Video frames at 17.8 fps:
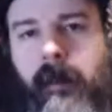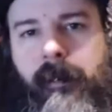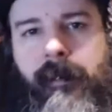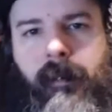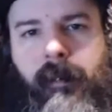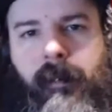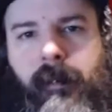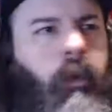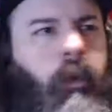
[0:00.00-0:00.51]

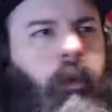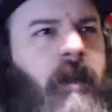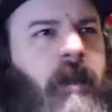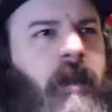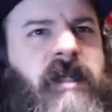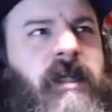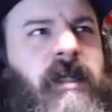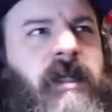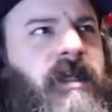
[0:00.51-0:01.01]
Yeah. For
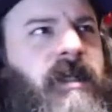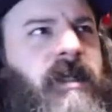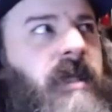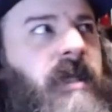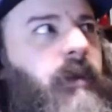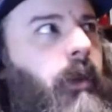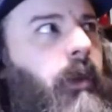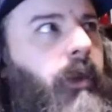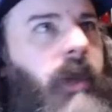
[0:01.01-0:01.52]
crit
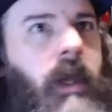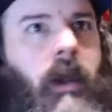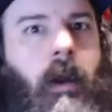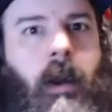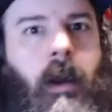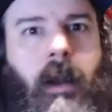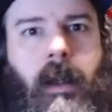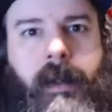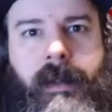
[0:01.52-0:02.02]
success, what were they
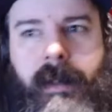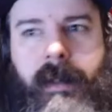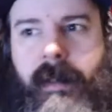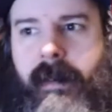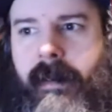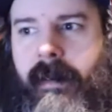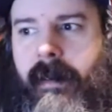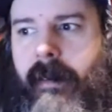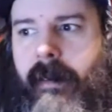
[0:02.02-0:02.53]
called?
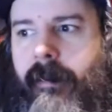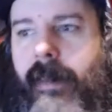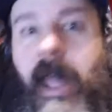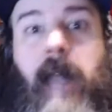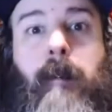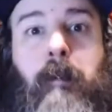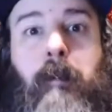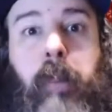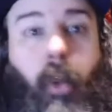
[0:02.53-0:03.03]

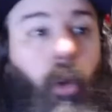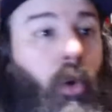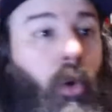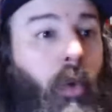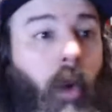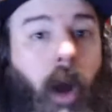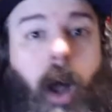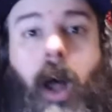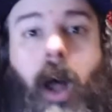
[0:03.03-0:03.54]
They
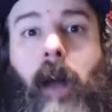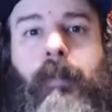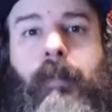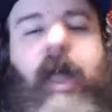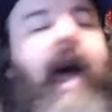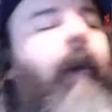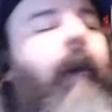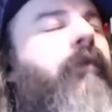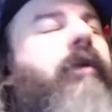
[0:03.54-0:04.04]
blew up.
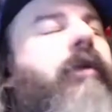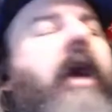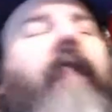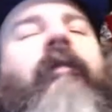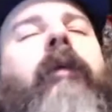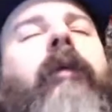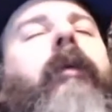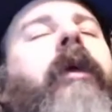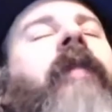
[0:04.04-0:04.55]
That
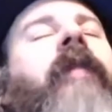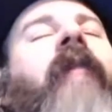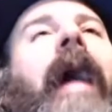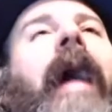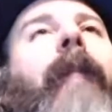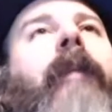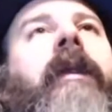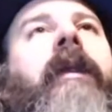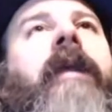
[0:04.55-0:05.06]
never would have
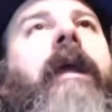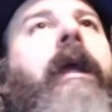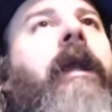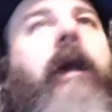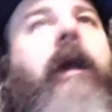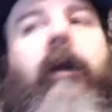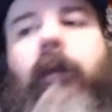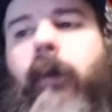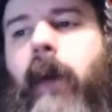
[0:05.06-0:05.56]
happened
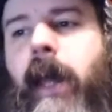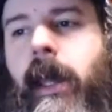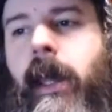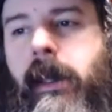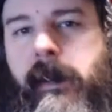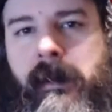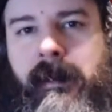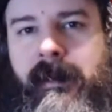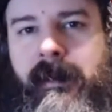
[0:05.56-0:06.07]
any other
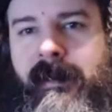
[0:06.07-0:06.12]
way.